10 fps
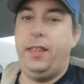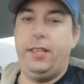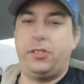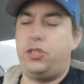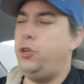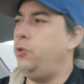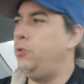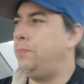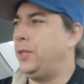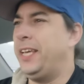This
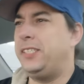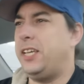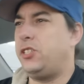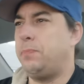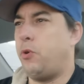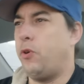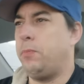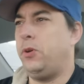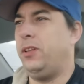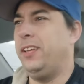new PlayStation
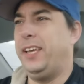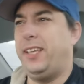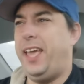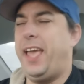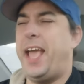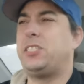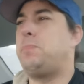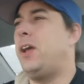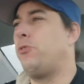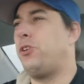Portable, it, has it,
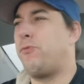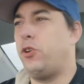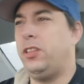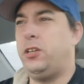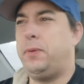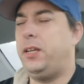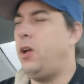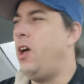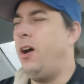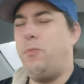been out there for a little bit.
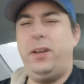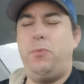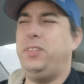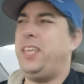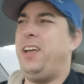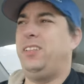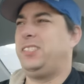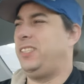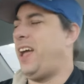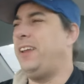What what the hell
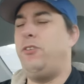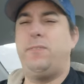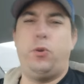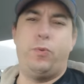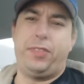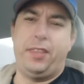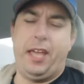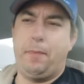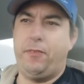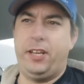is? I don't even know what the
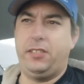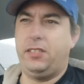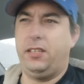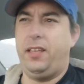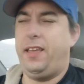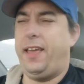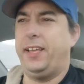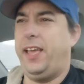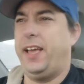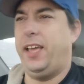name of it is. It,
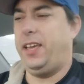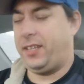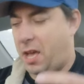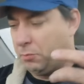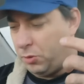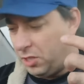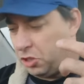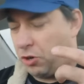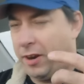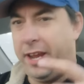it, it comes with a
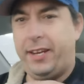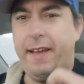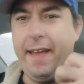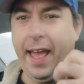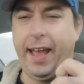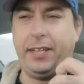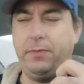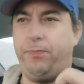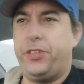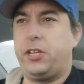screen
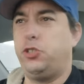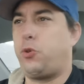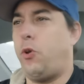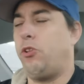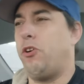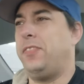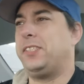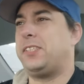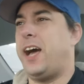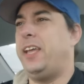and the controller on the
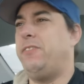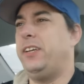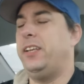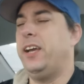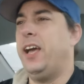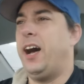side of it.